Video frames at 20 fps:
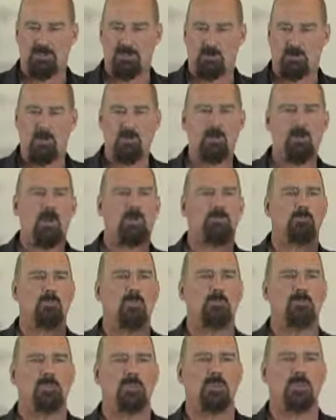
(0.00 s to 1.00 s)
So and we,
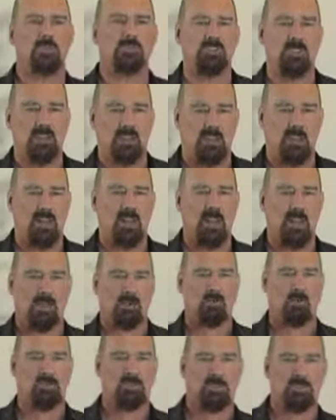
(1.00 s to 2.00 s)
we often use it in our
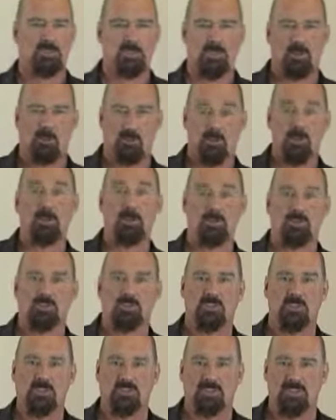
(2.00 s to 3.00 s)
language, as you know. I've been
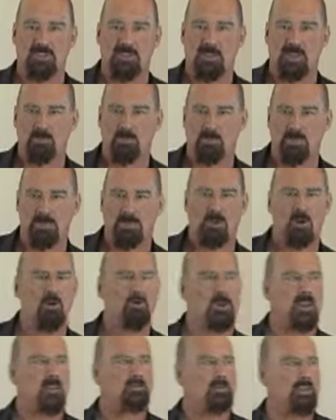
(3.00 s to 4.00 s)
using it today, but it's
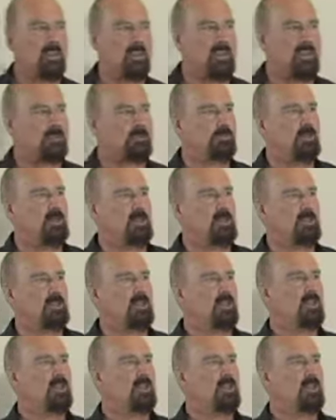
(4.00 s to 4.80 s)
common everyday speech.